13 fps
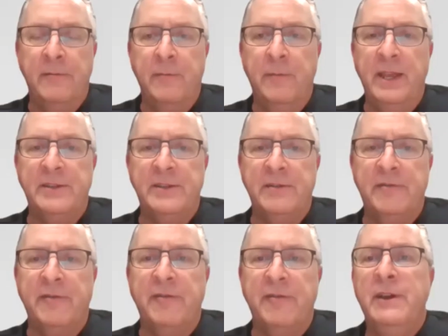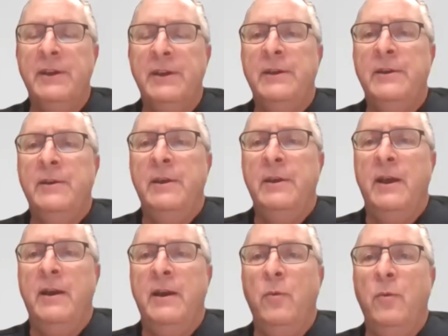piece of
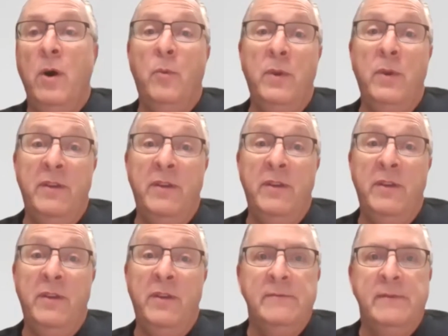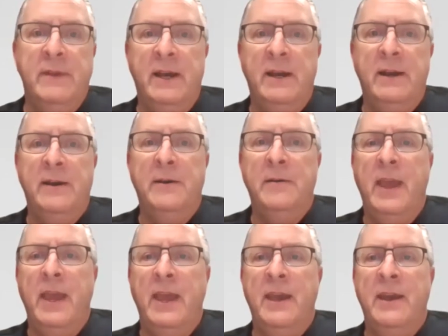what we've done,
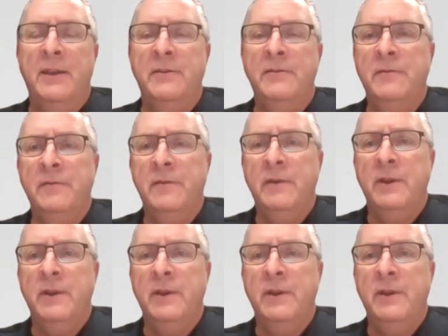and